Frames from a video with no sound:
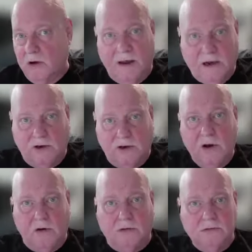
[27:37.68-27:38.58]
what am I going
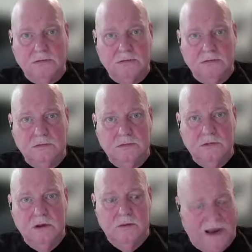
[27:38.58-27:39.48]
to do?
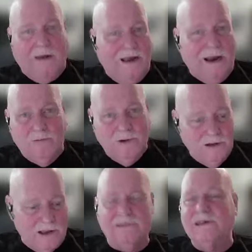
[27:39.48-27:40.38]
But I
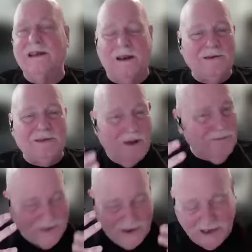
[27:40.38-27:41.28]
realized, see,
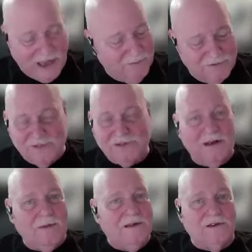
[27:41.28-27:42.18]
I'm
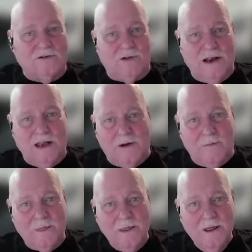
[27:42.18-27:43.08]
just thinking about this right
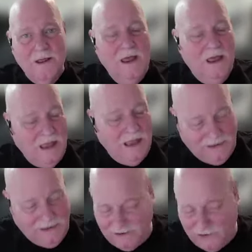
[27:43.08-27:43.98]
now.
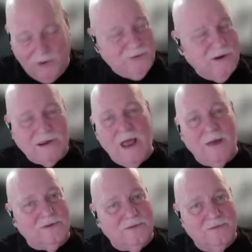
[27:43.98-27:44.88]
Two or three
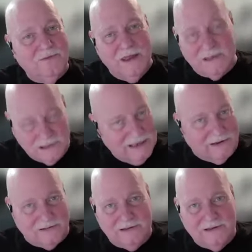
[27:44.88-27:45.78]
times at
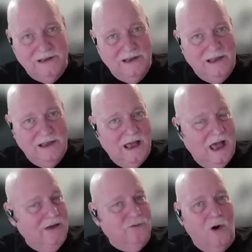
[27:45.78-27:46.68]
least,
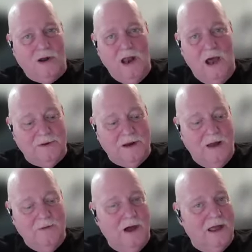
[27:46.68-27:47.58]
I've woken
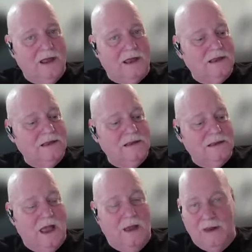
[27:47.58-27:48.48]
up and I'm like,
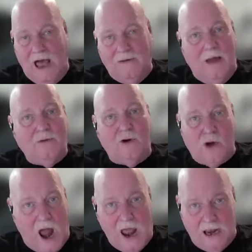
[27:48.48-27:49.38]
I mean, I'm
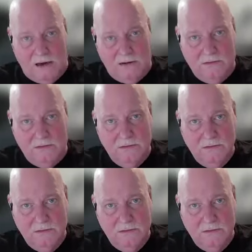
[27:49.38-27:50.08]
crying,